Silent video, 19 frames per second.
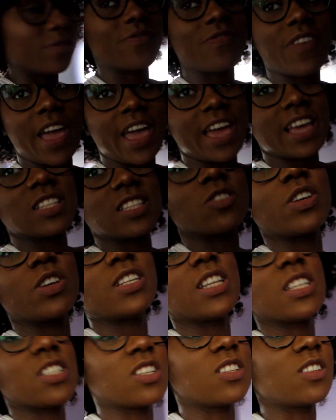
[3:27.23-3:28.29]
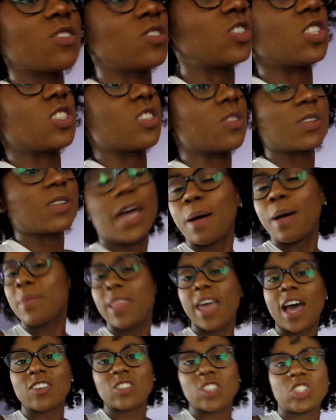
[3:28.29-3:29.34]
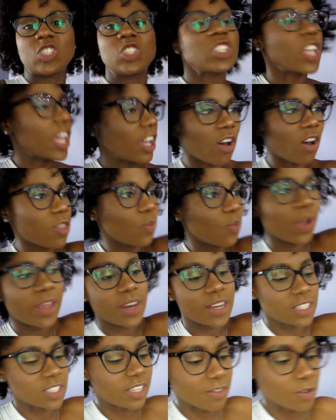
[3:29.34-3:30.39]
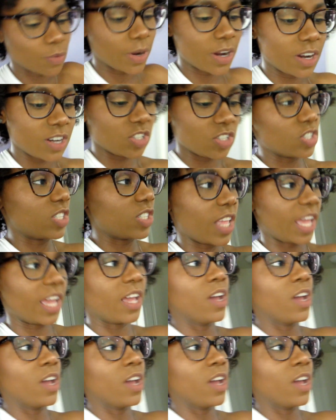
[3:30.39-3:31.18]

fast so he doesn't just come in the house and shake all the wetness everywhere. And it's just like,